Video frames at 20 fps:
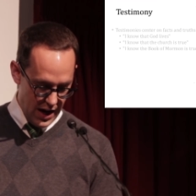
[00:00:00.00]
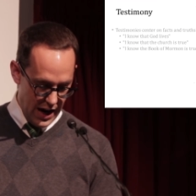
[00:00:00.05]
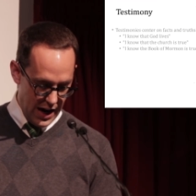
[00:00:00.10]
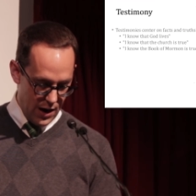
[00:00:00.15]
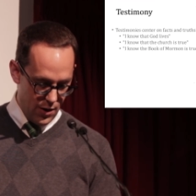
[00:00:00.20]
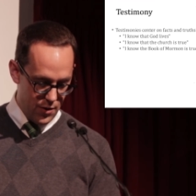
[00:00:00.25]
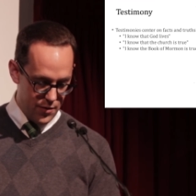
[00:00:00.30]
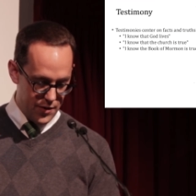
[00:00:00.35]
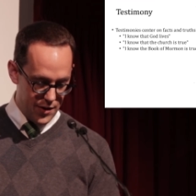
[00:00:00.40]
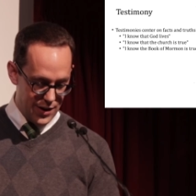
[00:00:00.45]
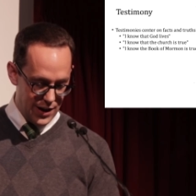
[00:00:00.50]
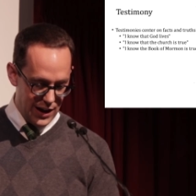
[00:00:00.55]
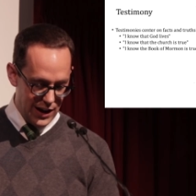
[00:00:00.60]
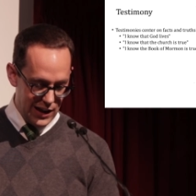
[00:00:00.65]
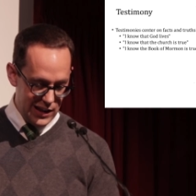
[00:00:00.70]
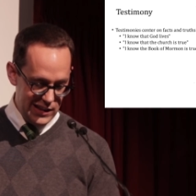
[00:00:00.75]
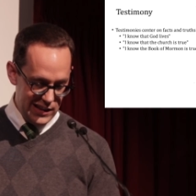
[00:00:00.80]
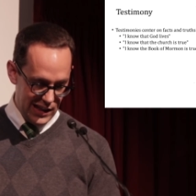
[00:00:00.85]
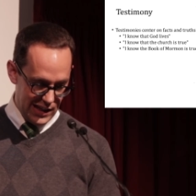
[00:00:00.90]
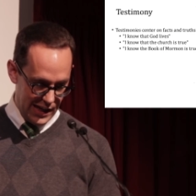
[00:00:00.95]
However,
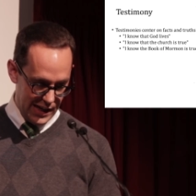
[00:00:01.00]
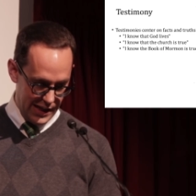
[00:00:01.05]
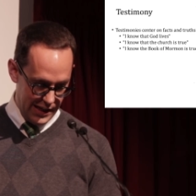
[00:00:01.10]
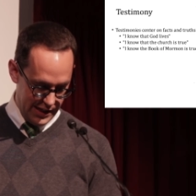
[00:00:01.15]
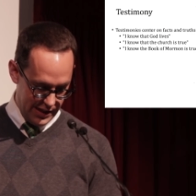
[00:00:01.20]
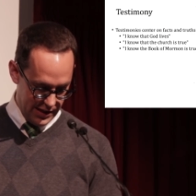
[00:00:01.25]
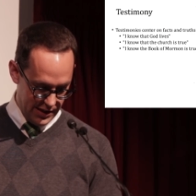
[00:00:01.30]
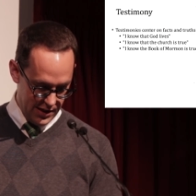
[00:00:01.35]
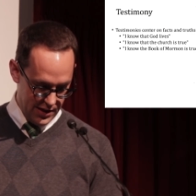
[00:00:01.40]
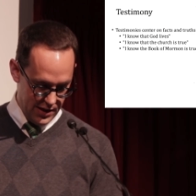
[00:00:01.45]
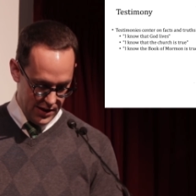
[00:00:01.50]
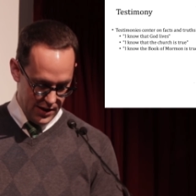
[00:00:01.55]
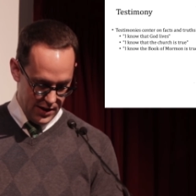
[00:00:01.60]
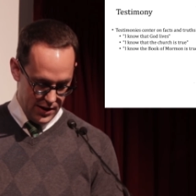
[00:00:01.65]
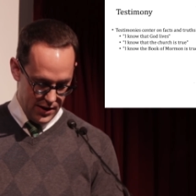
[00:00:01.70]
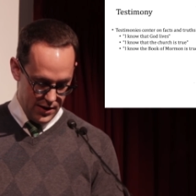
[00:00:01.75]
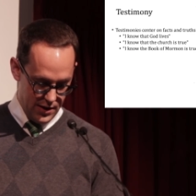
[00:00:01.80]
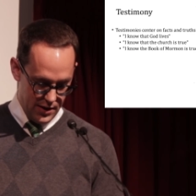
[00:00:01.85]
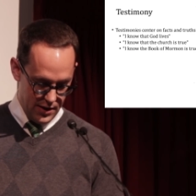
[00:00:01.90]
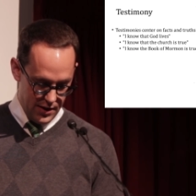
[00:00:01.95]
unlike
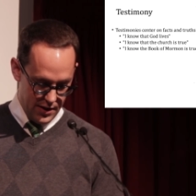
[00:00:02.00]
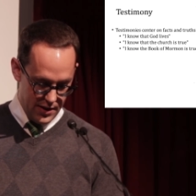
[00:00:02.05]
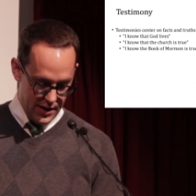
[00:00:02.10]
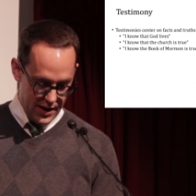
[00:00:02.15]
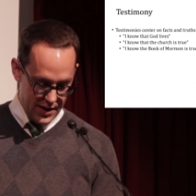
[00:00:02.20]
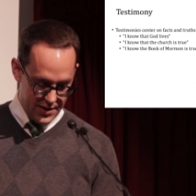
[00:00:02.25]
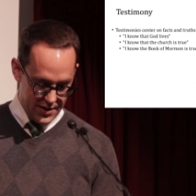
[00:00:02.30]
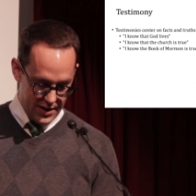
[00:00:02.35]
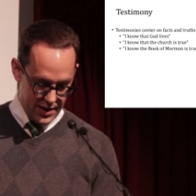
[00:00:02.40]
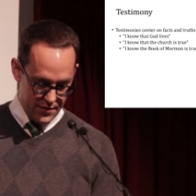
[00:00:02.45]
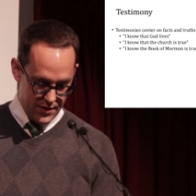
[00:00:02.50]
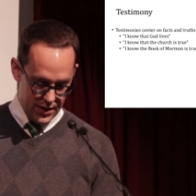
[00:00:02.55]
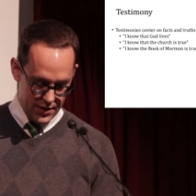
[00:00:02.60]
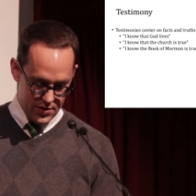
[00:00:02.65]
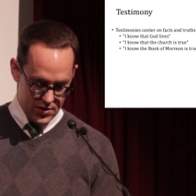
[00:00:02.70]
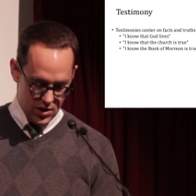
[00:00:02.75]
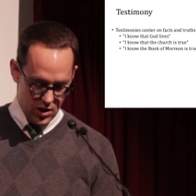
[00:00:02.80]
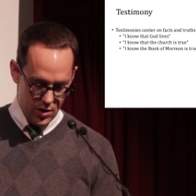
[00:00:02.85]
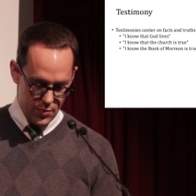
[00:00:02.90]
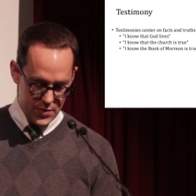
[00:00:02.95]

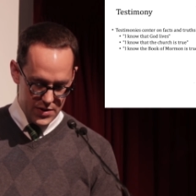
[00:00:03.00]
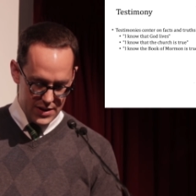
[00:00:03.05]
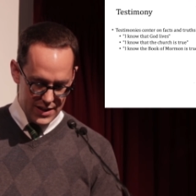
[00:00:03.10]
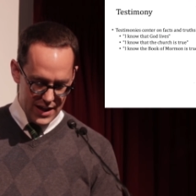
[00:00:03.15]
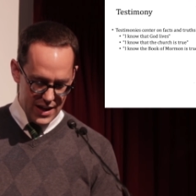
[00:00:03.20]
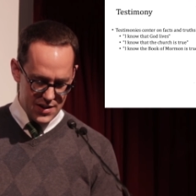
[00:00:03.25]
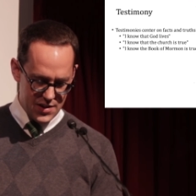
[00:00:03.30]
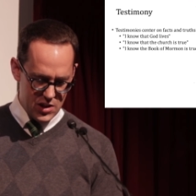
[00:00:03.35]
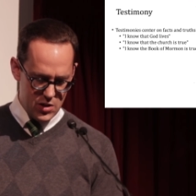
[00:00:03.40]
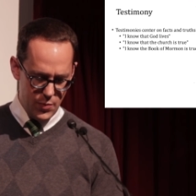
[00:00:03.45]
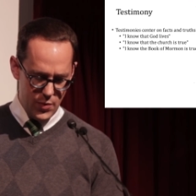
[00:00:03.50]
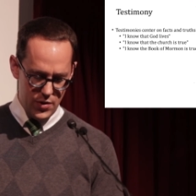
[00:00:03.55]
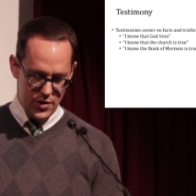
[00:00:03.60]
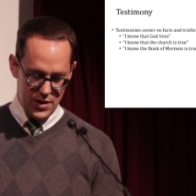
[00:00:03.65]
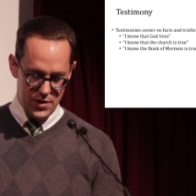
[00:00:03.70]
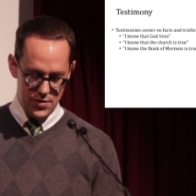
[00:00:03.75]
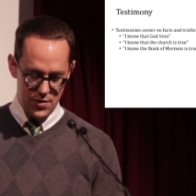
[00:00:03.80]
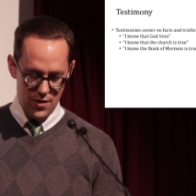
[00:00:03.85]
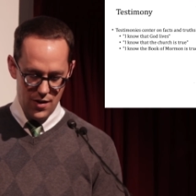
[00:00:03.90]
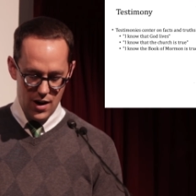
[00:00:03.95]
Thanksgiving Psalms,
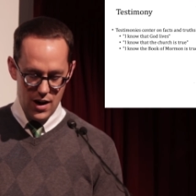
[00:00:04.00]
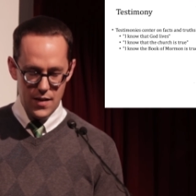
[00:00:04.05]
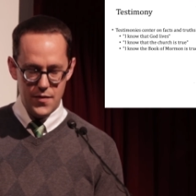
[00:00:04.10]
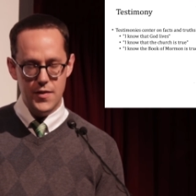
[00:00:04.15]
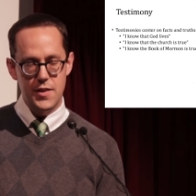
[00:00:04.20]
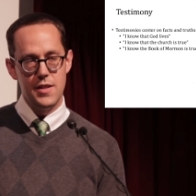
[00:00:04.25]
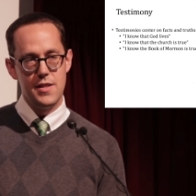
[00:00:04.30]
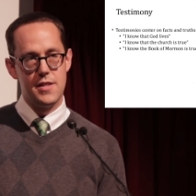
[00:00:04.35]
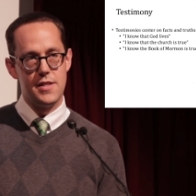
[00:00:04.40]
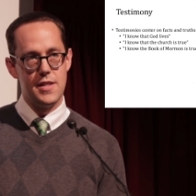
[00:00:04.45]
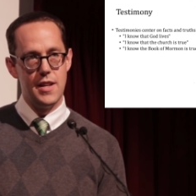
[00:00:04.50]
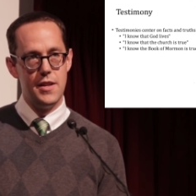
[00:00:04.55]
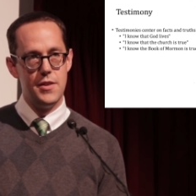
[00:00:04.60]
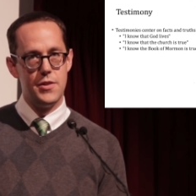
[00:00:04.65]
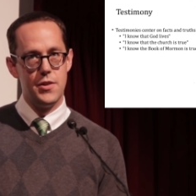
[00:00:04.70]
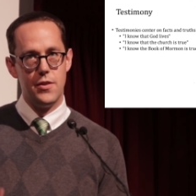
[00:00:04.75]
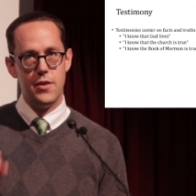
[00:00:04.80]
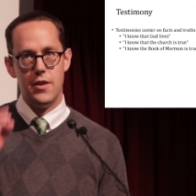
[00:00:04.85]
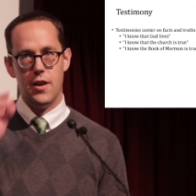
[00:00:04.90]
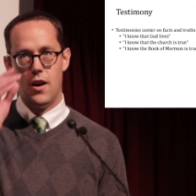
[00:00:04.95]
testimonies are often
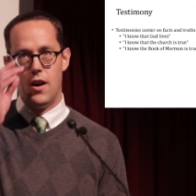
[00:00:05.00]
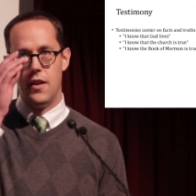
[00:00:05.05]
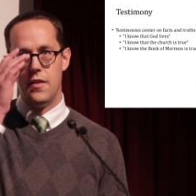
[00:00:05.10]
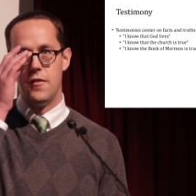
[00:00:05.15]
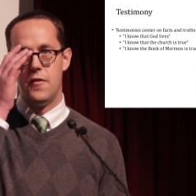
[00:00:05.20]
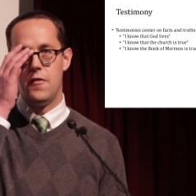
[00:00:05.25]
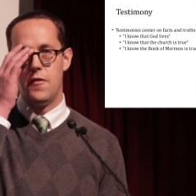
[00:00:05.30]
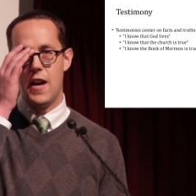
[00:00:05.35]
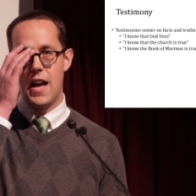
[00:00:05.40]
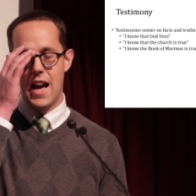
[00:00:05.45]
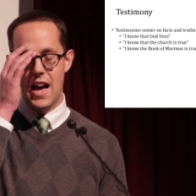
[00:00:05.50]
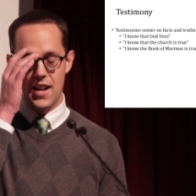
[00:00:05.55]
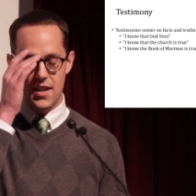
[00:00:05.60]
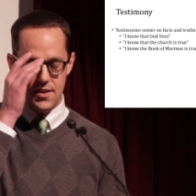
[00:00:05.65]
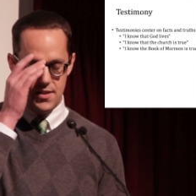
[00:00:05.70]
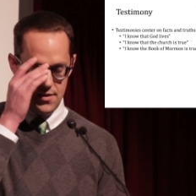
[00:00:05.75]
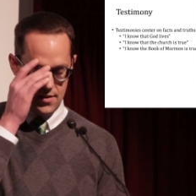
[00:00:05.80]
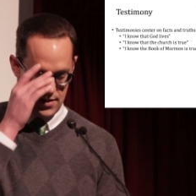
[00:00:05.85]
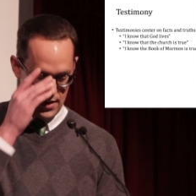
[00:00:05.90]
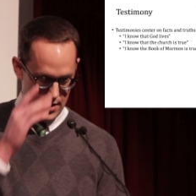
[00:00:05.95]
centered on
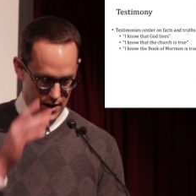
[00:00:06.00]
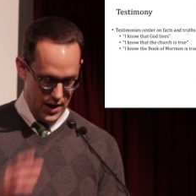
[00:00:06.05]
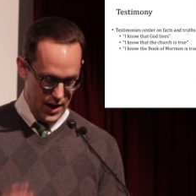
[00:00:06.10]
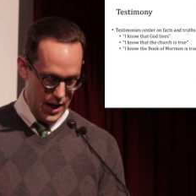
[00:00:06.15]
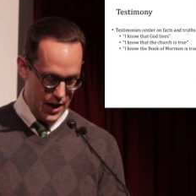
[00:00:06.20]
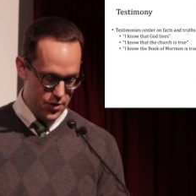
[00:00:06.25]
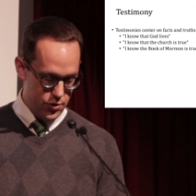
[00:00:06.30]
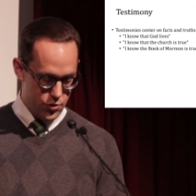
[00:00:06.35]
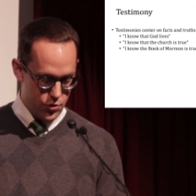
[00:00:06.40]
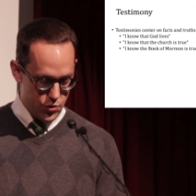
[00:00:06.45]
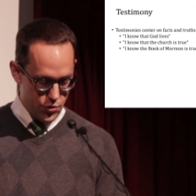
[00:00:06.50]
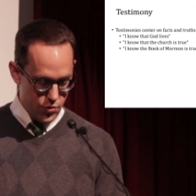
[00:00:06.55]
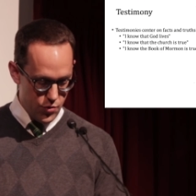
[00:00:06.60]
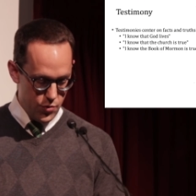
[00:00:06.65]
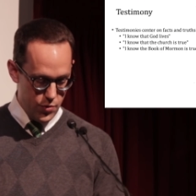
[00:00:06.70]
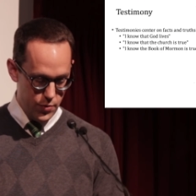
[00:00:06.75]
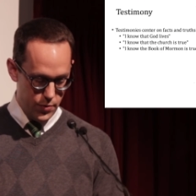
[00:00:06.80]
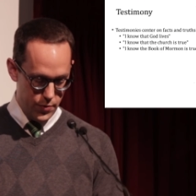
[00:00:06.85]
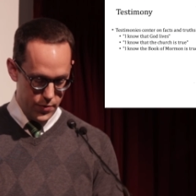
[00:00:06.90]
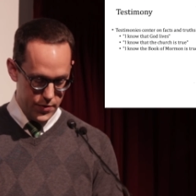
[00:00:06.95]
facts and
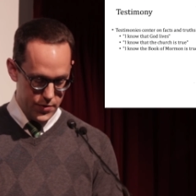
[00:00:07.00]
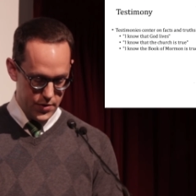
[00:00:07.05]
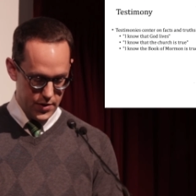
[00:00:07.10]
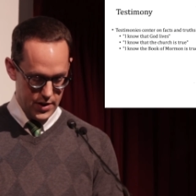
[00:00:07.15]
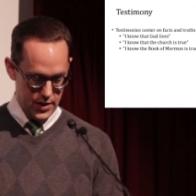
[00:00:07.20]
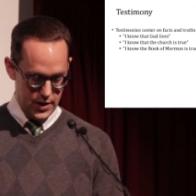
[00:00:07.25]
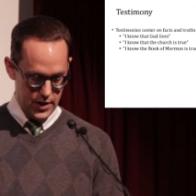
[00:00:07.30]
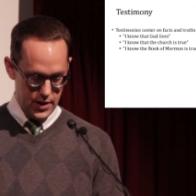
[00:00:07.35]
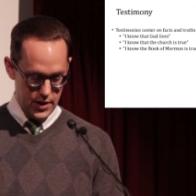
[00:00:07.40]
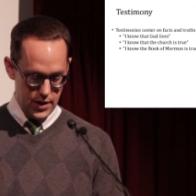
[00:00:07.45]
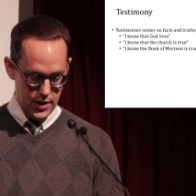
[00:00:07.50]
truths.